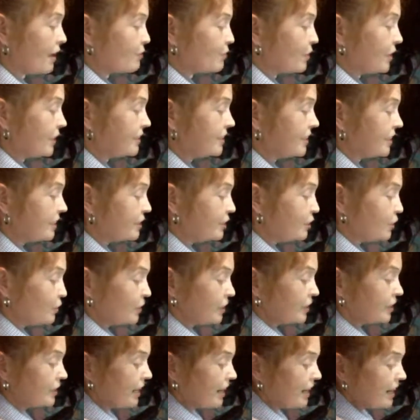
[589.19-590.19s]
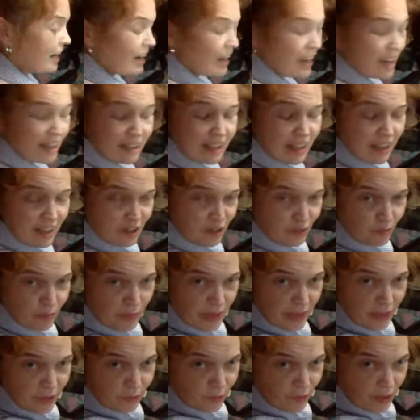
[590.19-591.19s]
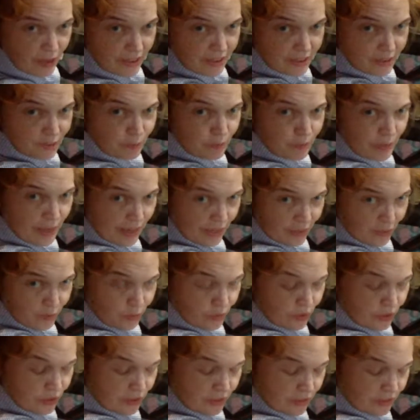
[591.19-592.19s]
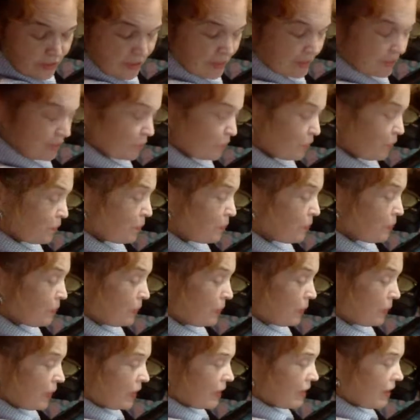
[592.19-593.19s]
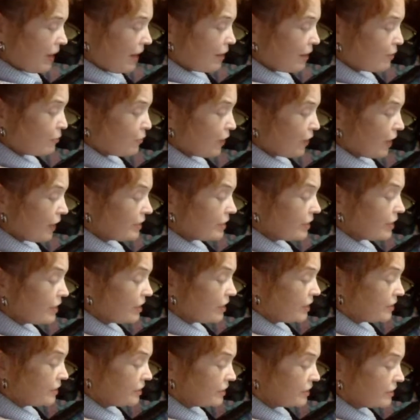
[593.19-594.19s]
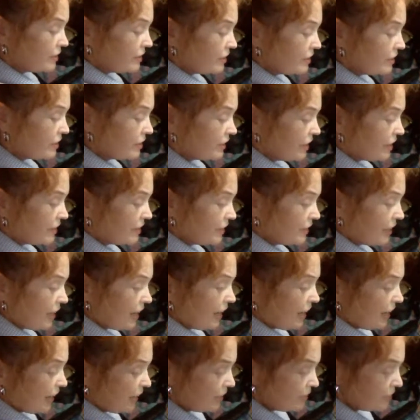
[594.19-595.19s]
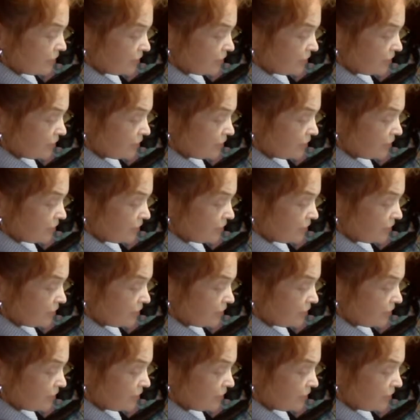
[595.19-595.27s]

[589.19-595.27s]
I'm continuing. I kind of make rice backwards. I fry the onion, and then I add